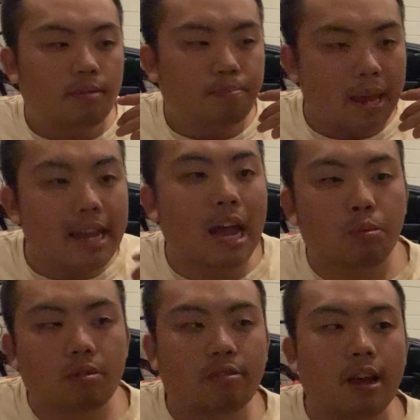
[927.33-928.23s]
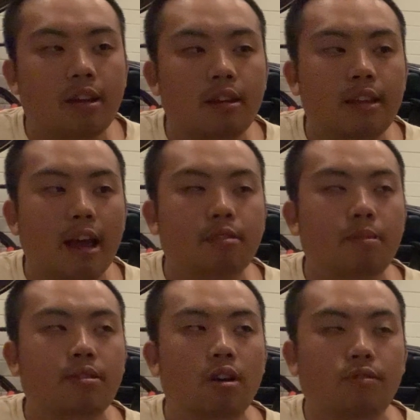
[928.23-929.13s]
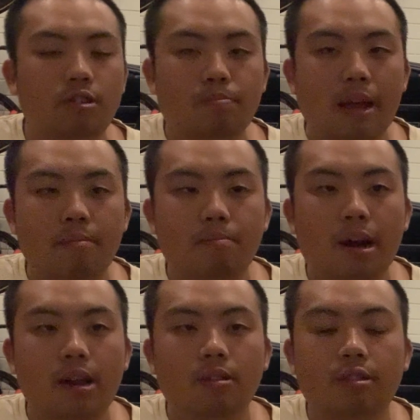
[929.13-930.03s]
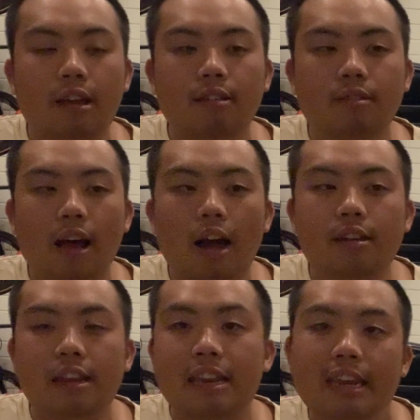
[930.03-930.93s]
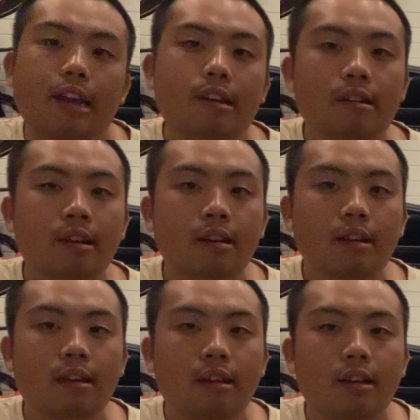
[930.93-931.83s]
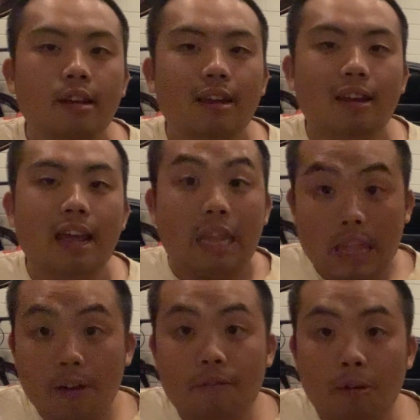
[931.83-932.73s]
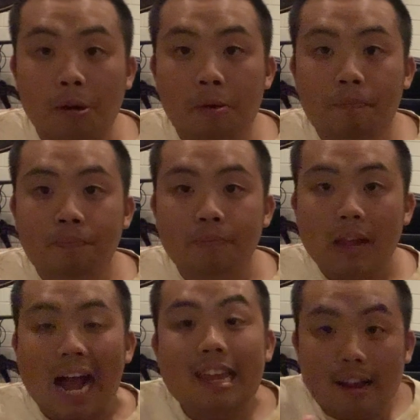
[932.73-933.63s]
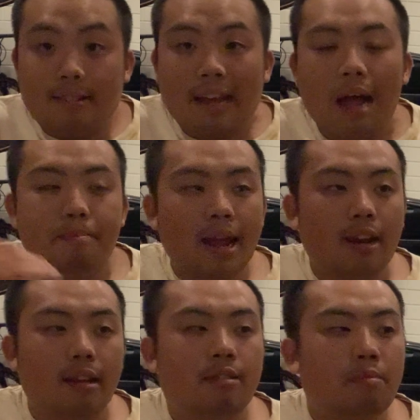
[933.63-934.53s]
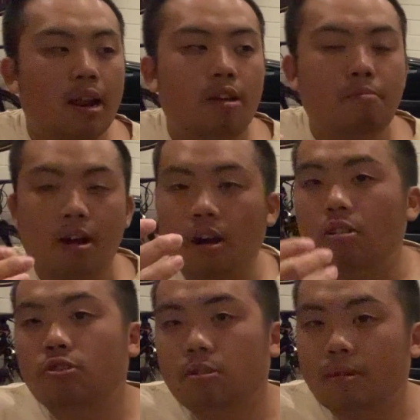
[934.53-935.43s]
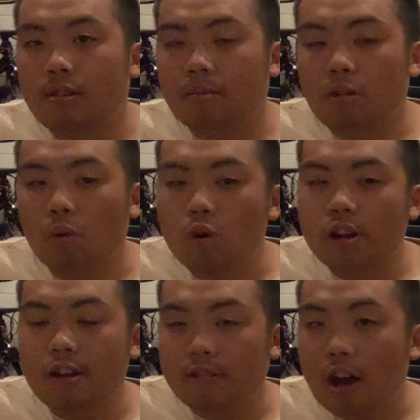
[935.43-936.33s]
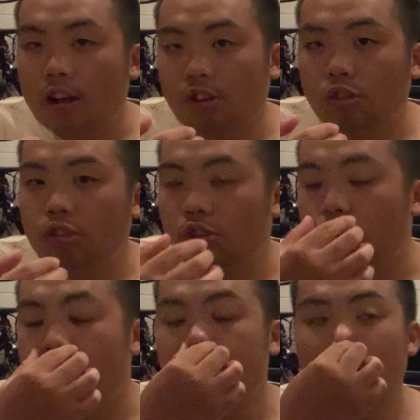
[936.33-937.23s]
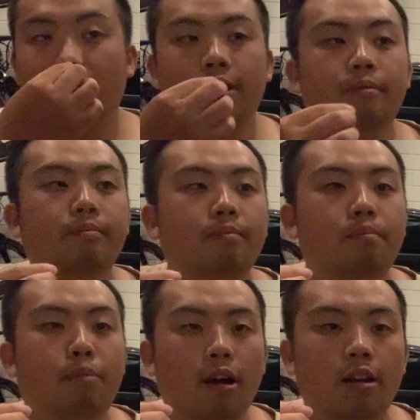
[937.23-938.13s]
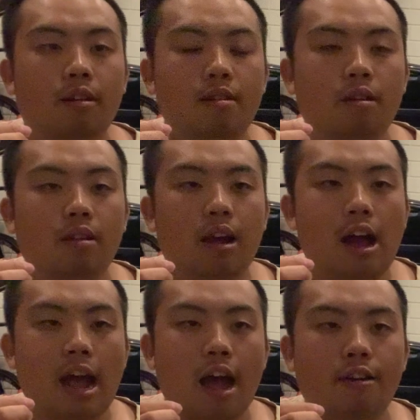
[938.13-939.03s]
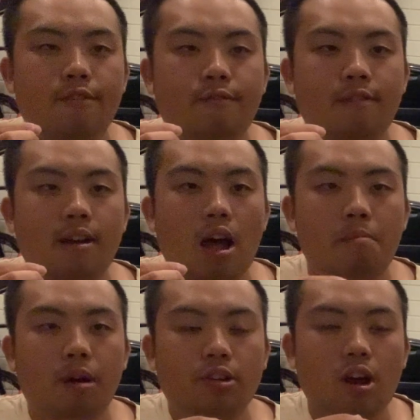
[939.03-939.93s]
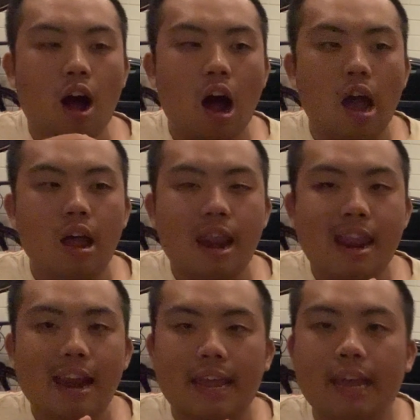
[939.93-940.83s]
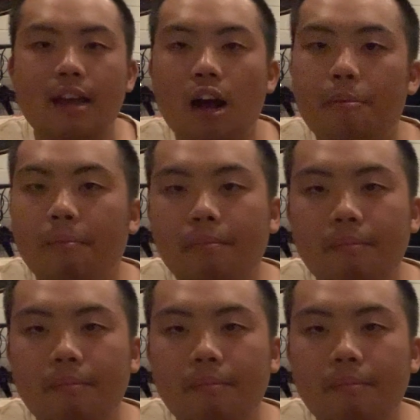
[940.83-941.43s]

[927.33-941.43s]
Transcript: being able to second guess myself to spend money on things that I didn't need. And therefore, yes, I make less money in my hostels because I'm not working as hard as I used to, but I have a much higher net income.